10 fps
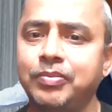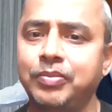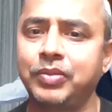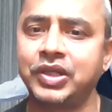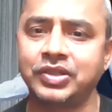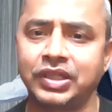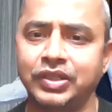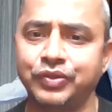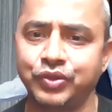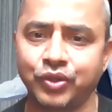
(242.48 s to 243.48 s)
place in
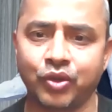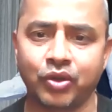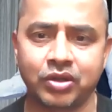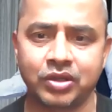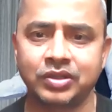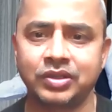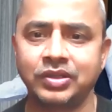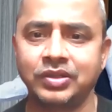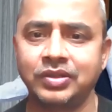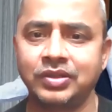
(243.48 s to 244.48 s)
New York
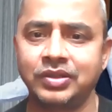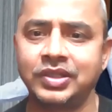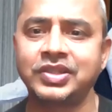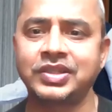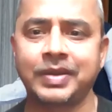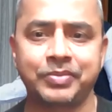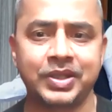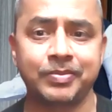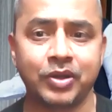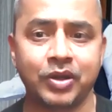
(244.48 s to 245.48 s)
this
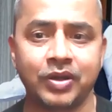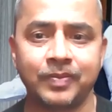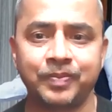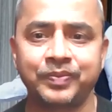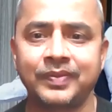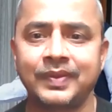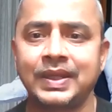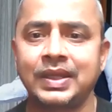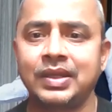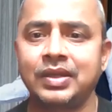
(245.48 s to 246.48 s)
September,
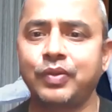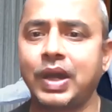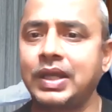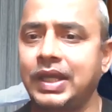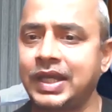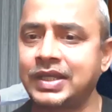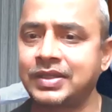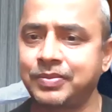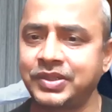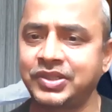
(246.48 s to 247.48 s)
while
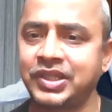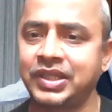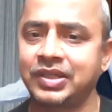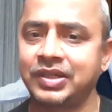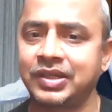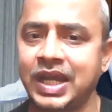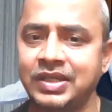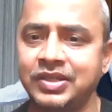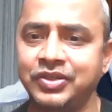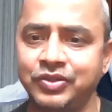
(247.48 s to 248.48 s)
expressing
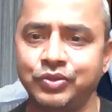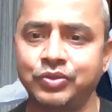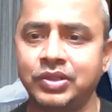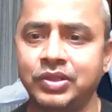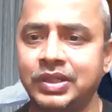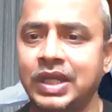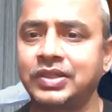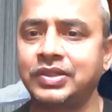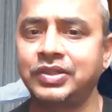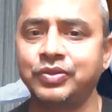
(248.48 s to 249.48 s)
gratitude
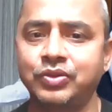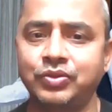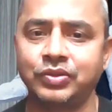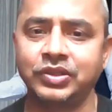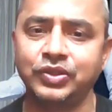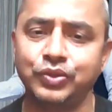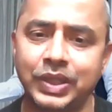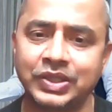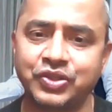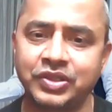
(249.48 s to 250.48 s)
to the
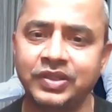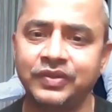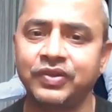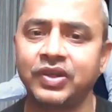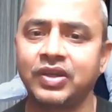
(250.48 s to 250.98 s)
UN chief